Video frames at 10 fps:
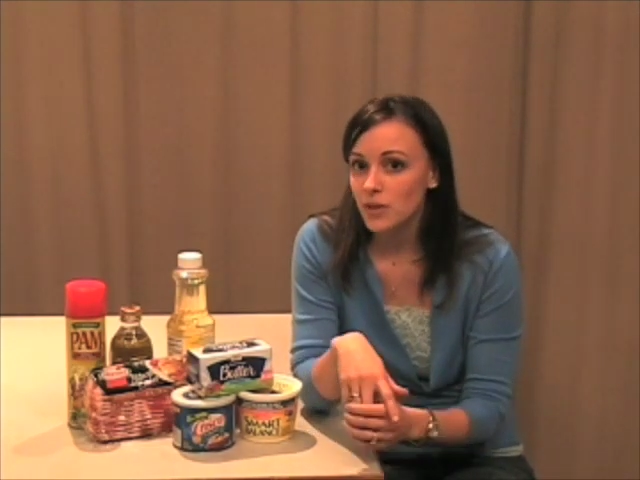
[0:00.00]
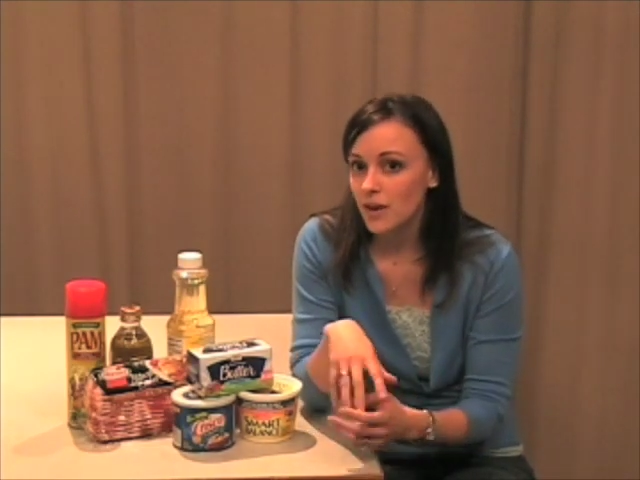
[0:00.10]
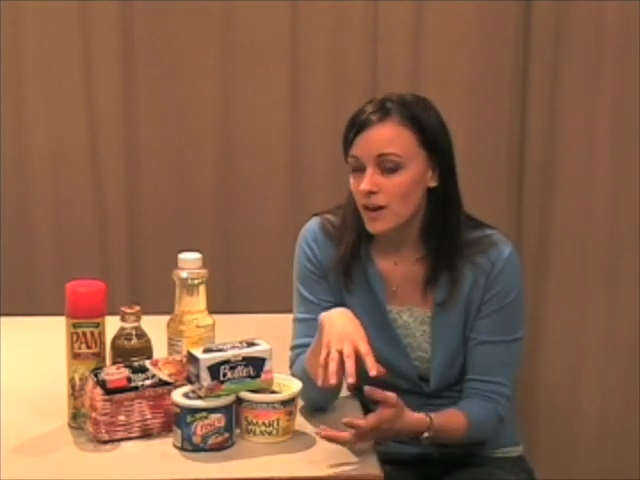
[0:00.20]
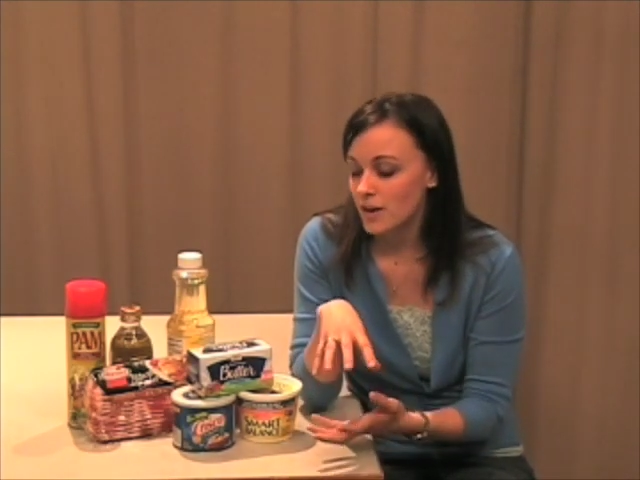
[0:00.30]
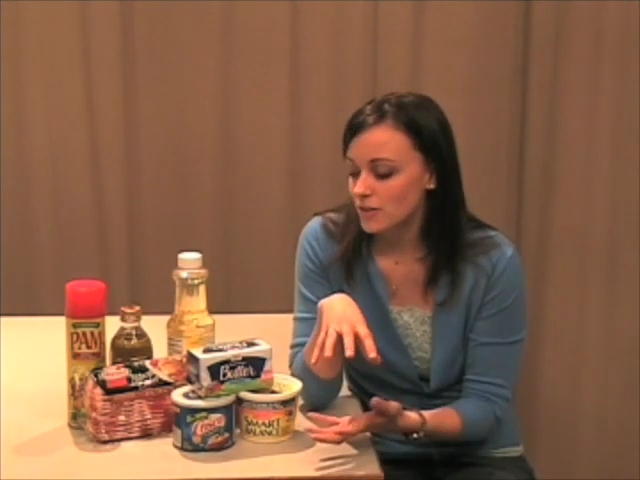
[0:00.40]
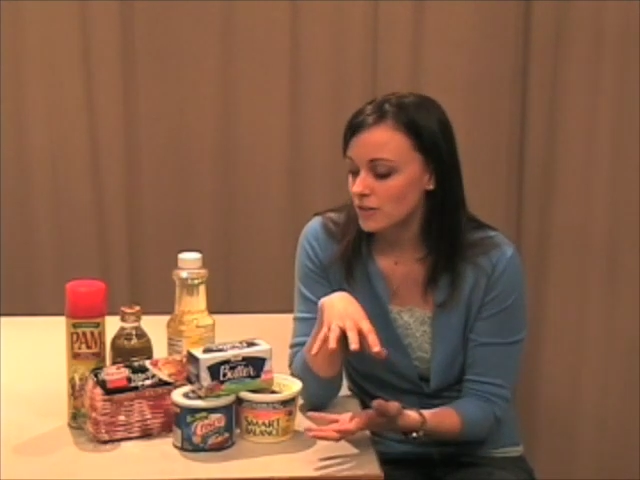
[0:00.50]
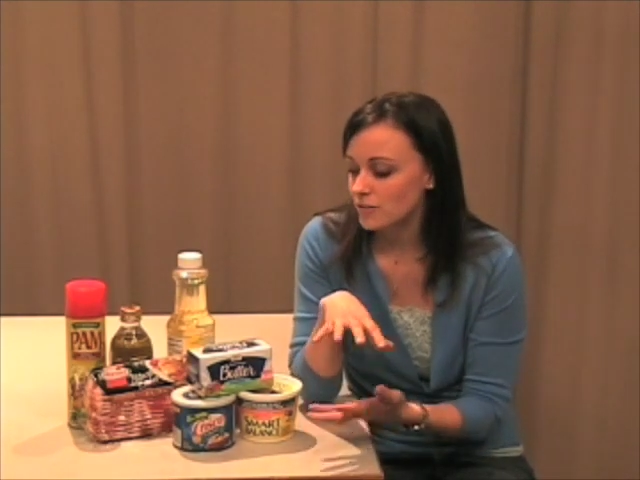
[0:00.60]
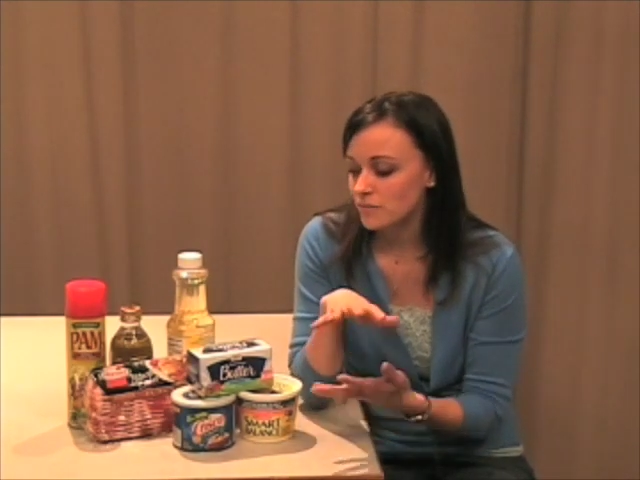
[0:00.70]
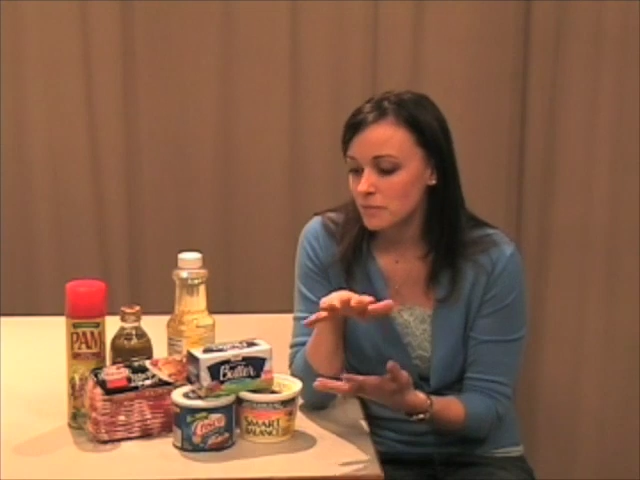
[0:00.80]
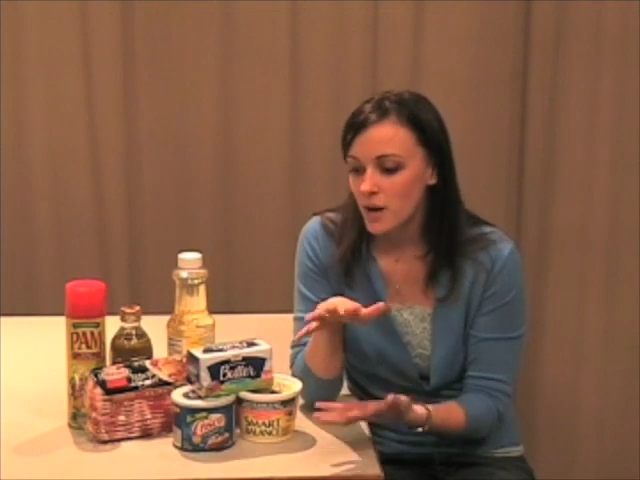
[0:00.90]
and
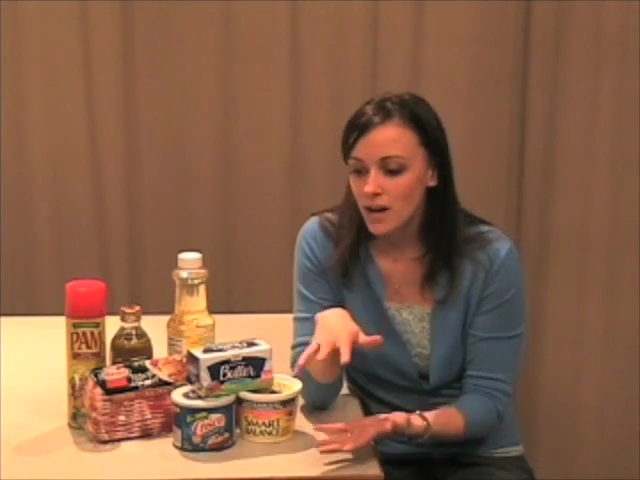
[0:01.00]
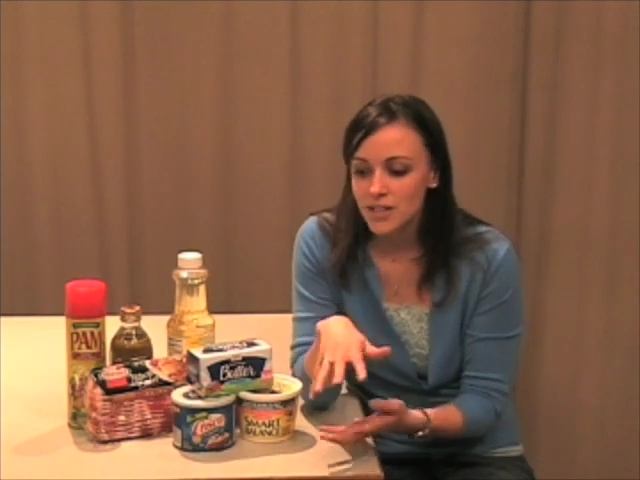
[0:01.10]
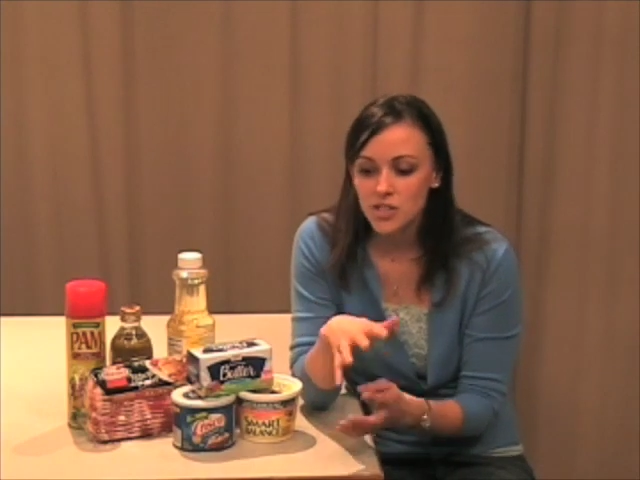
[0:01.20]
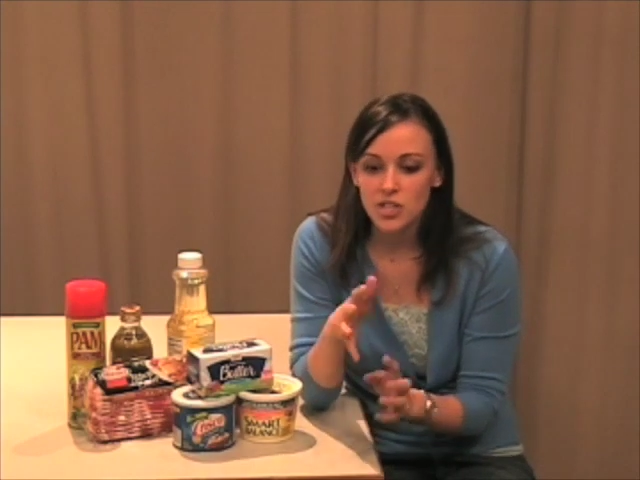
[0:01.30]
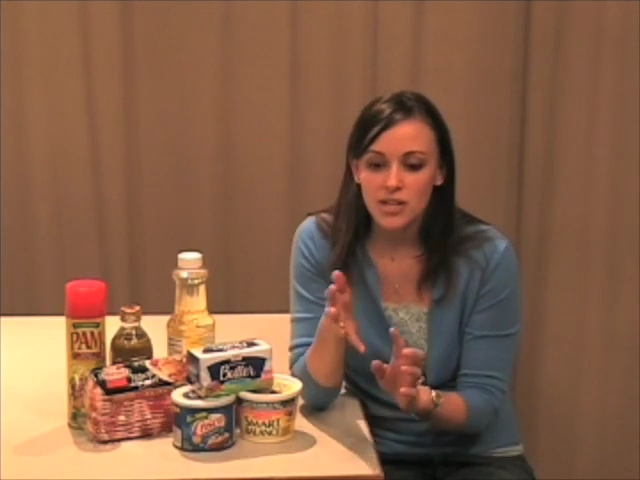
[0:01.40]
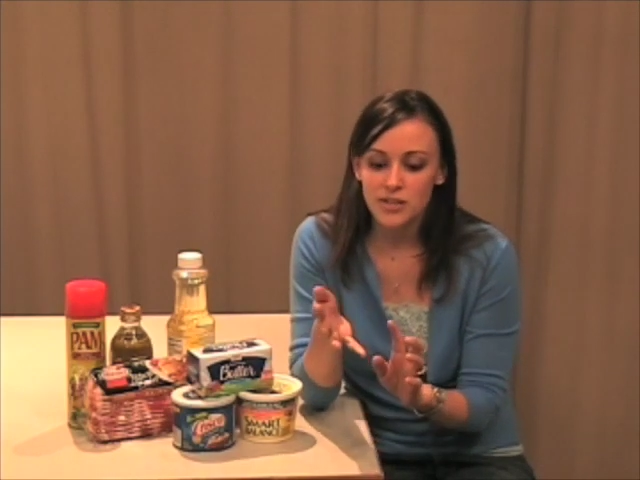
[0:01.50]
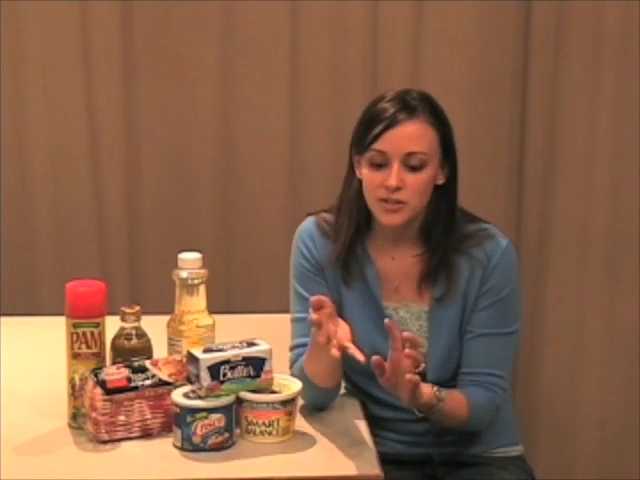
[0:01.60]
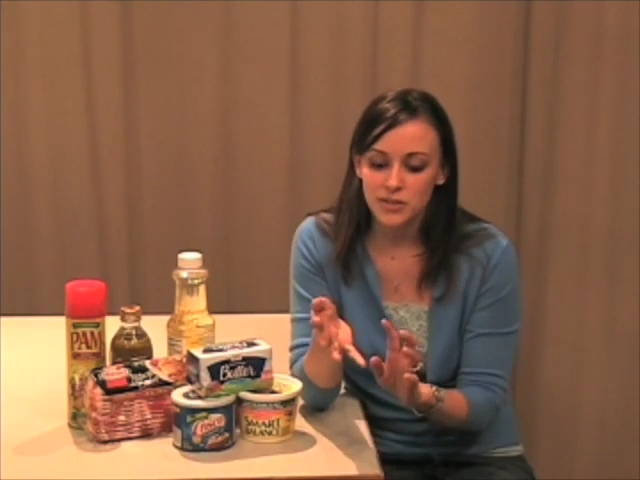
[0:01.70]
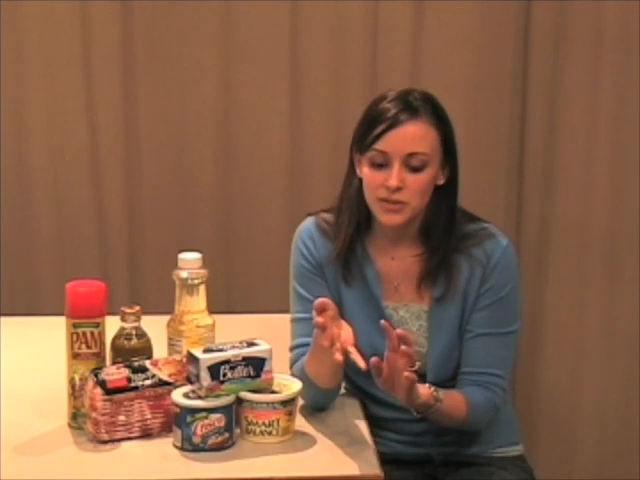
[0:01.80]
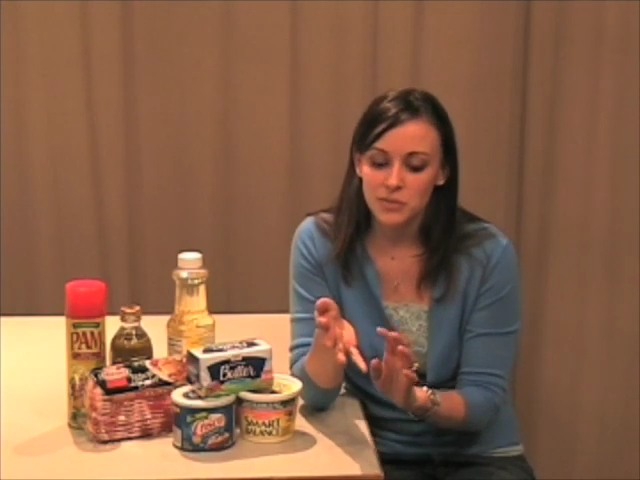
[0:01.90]
pie
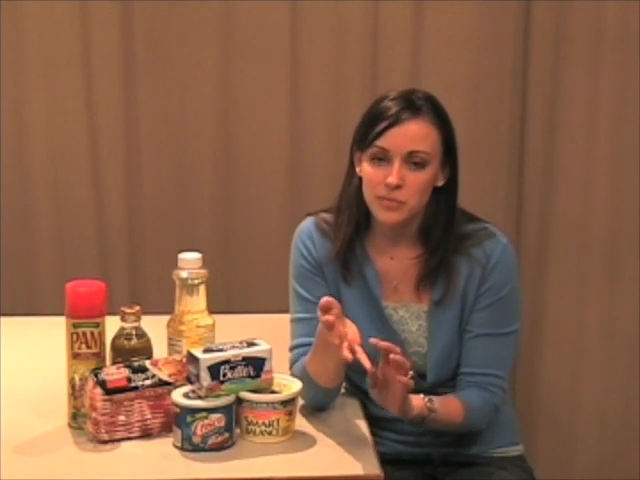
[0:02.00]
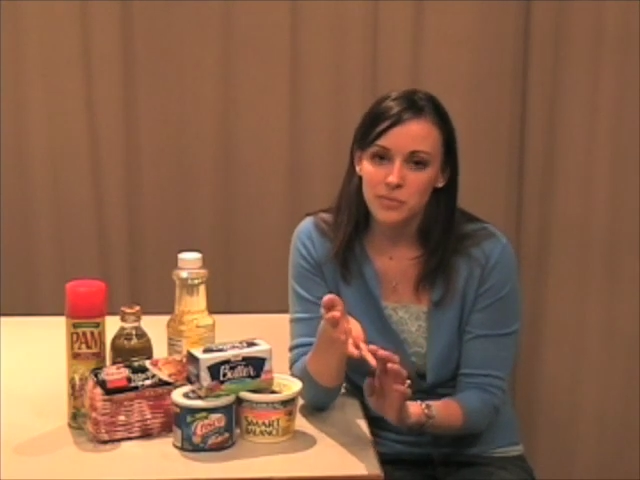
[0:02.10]
shells,